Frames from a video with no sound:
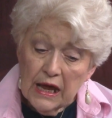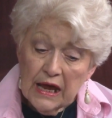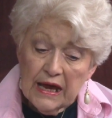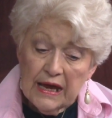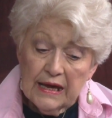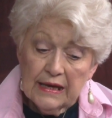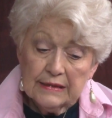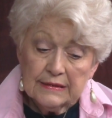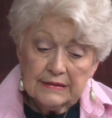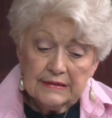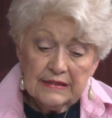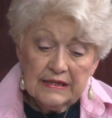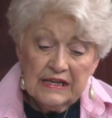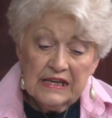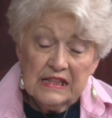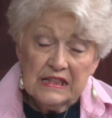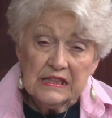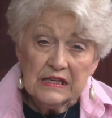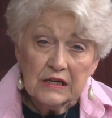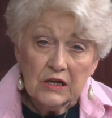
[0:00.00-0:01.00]
is
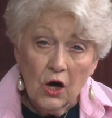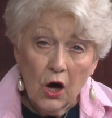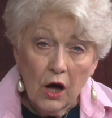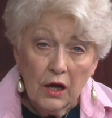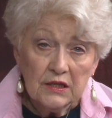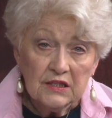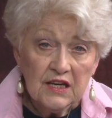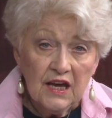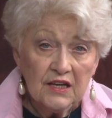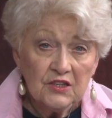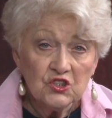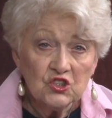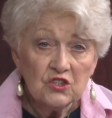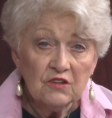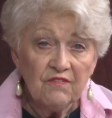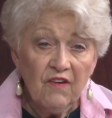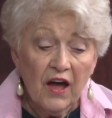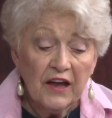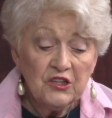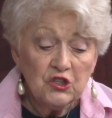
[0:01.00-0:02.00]
in the context
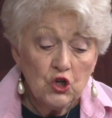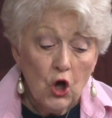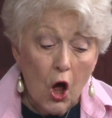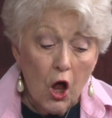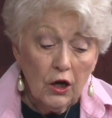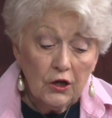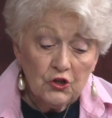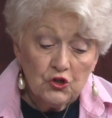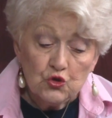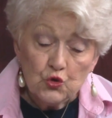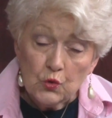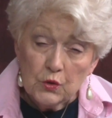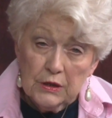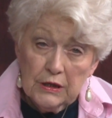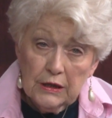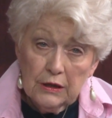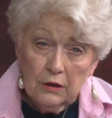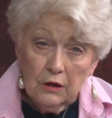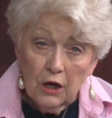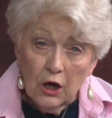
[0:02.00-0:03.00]
of
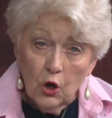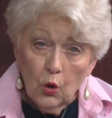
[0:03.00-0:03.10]
idolatry,